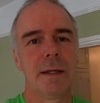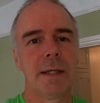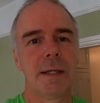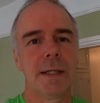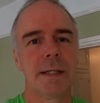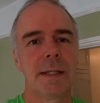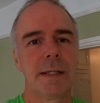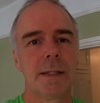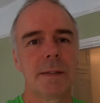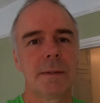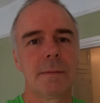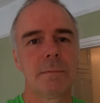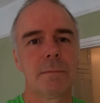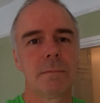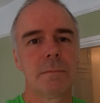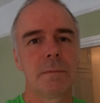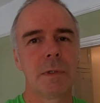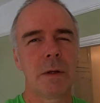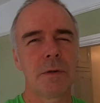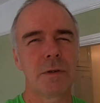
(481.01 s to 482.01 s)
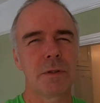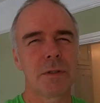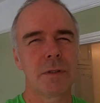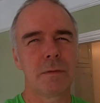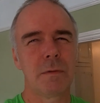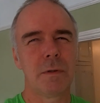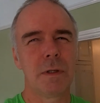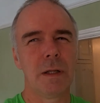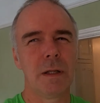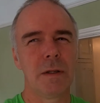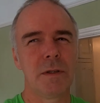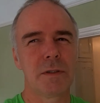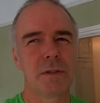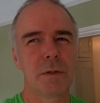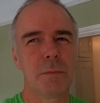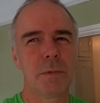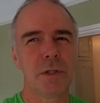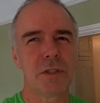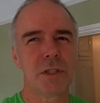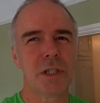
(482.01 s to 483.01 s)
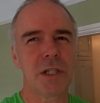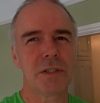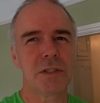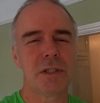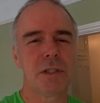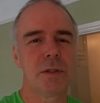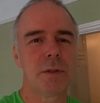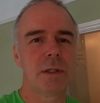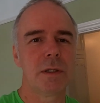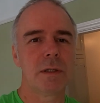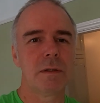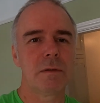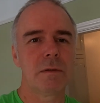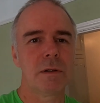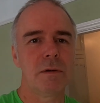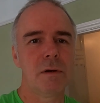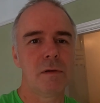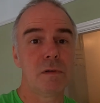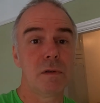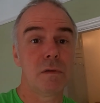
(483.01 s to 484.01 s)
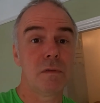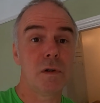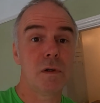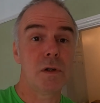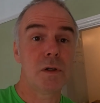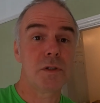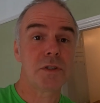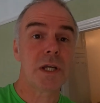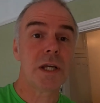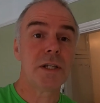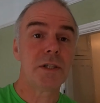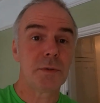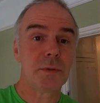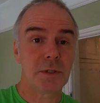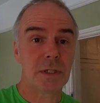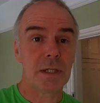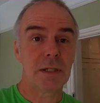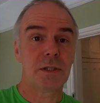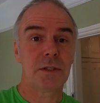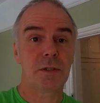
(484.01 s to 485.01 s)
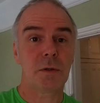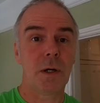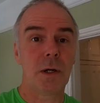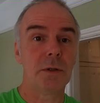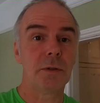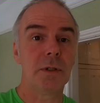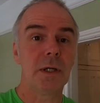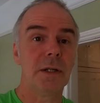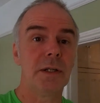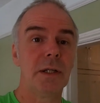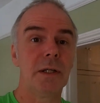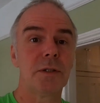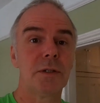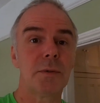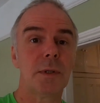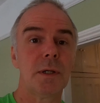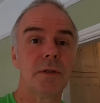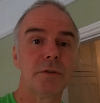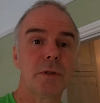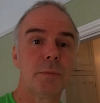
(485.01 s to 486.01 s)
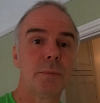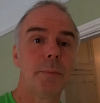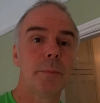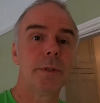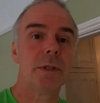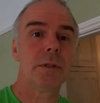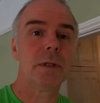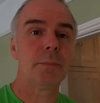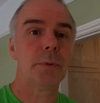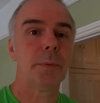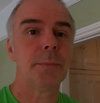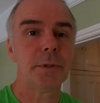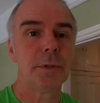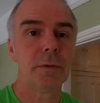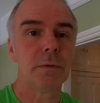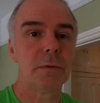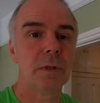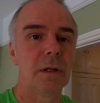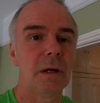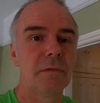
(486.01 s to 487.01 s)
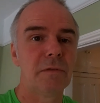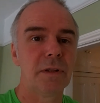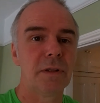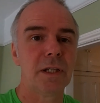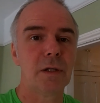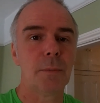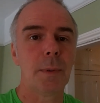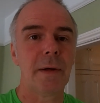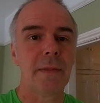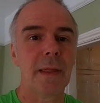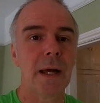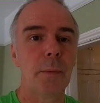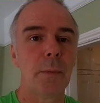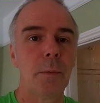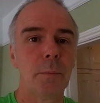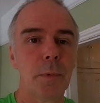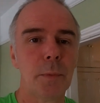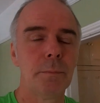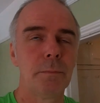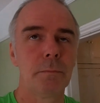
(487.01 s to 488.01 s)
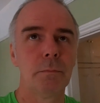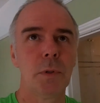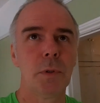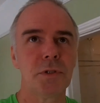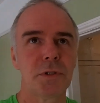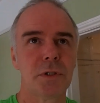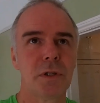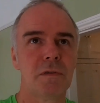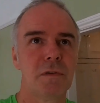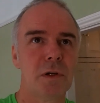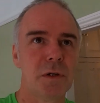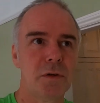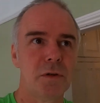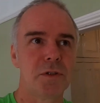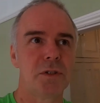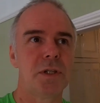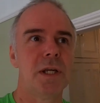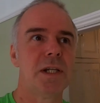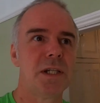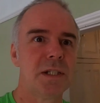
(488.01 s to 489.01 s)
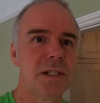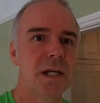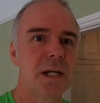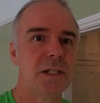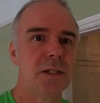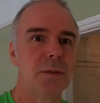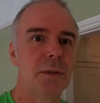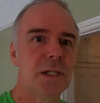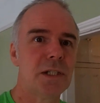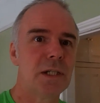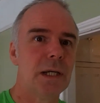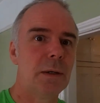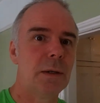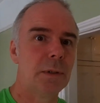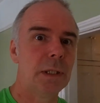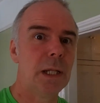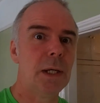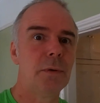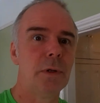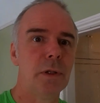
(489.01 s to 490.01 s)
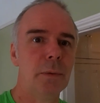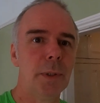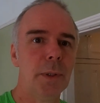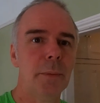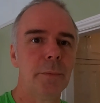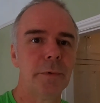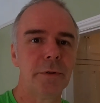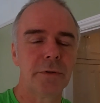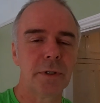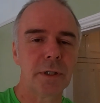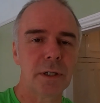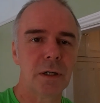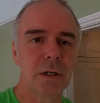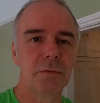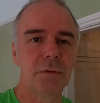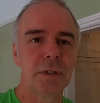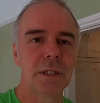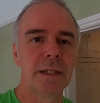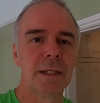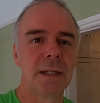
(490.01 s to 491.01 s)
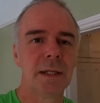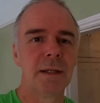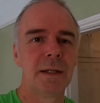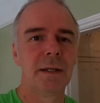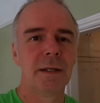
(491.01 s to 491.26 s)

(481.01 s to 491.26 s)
Somebody suggested doing a review of phono stages, which is quite a good idea as well. So I'll probably have a think about that one. But most of the phono stages I do are actually out on loan at the moment, so I can't really